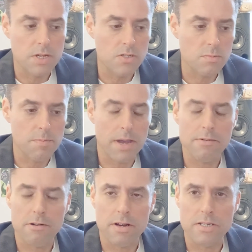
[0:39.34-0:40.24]
So my
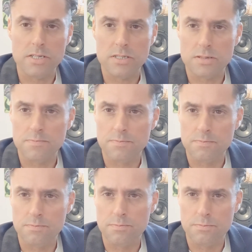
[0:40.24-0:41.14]
background is
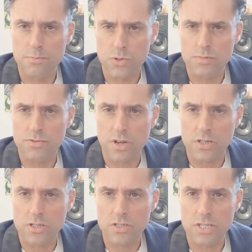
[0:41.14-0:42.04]
music
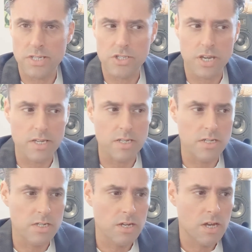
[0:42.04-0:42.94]
production, DJ,
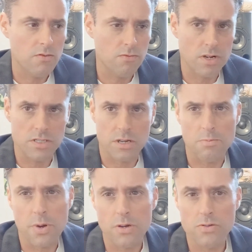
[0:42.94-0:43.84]
writer,
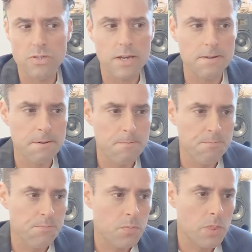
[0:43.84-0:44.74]
composer.
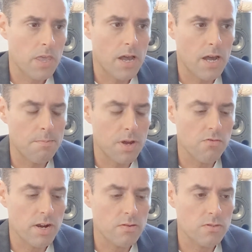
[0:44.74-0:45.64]

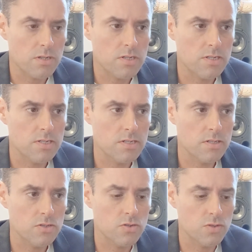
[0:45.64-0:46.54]
Around
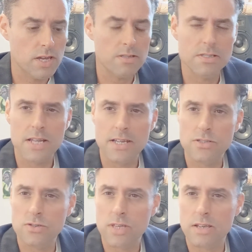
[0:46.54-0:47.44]

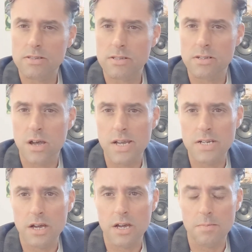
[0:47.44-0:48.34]
2008,
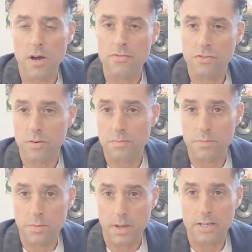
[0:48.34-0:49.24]
2009, after our
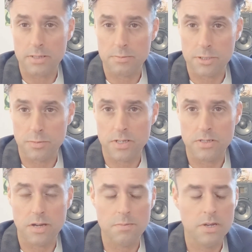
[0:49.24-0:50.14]
band
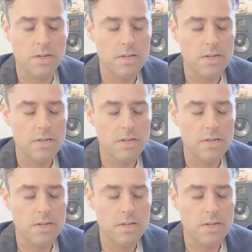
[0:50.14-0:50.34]
split up,